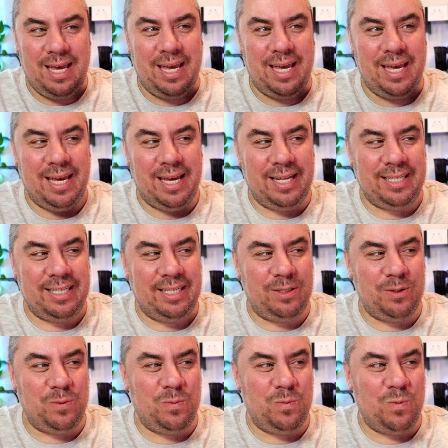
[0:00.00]
And you
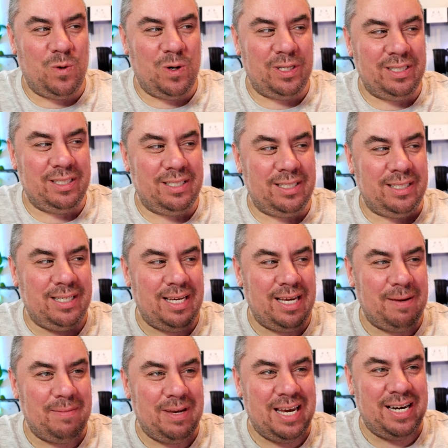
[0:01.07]
don't want
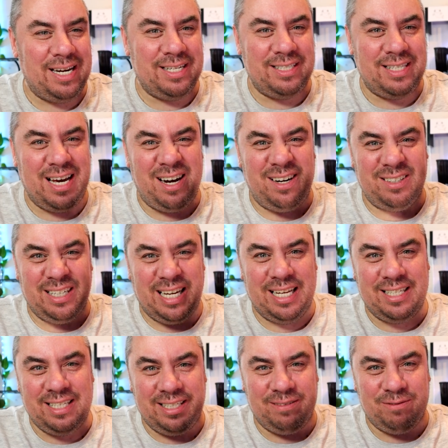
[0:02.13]
areas that aren't
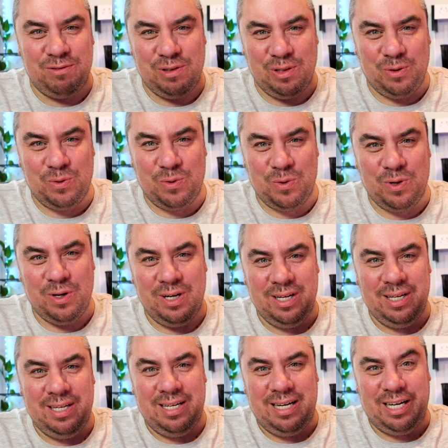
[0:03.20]
getting flow
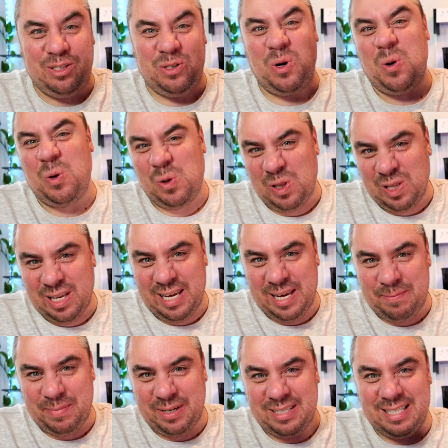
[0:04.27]
at all,
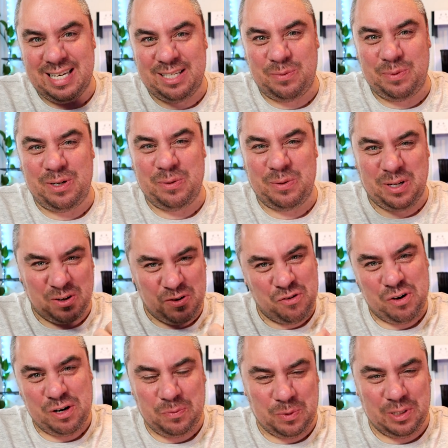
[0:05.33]
because that's where all your
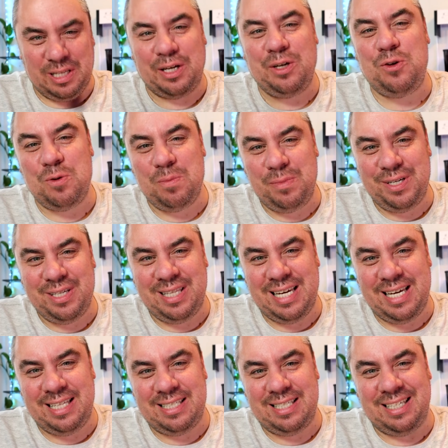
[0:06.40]
crud will
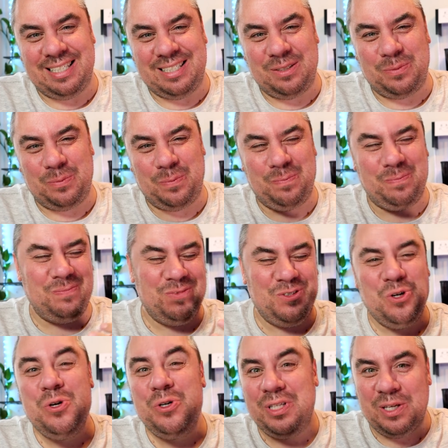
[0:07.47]
accumulate, and it's
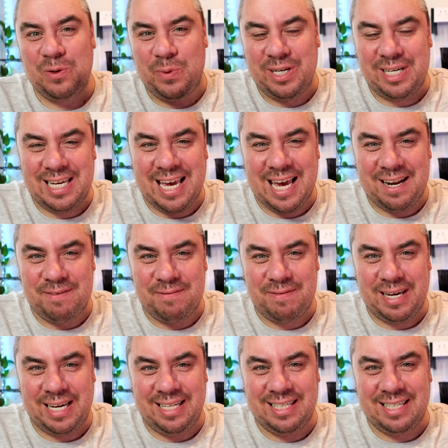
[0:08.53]
usually where you can't
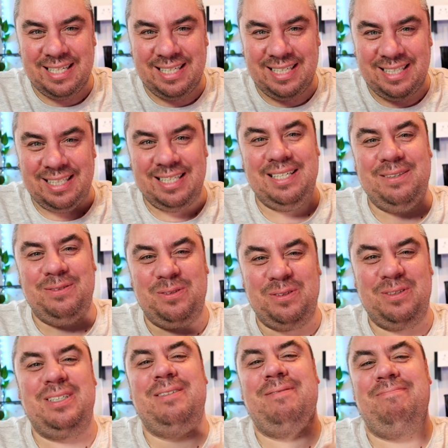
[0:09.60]
find it and it'll
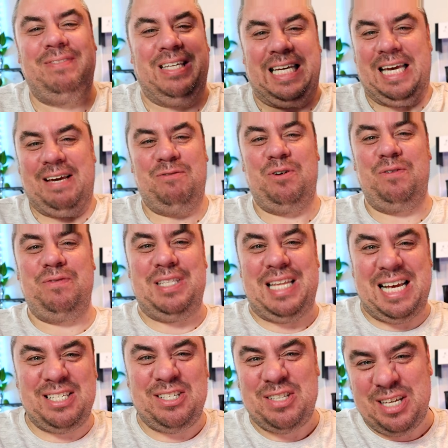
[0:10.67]
give off
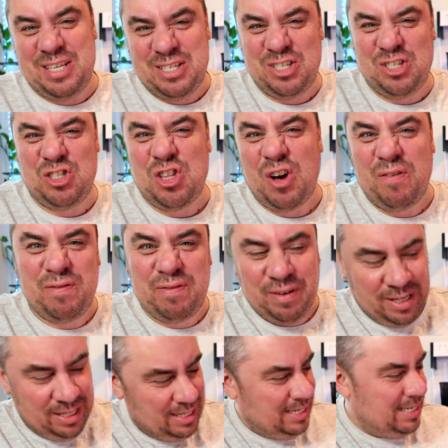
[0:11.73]
nasty stuff.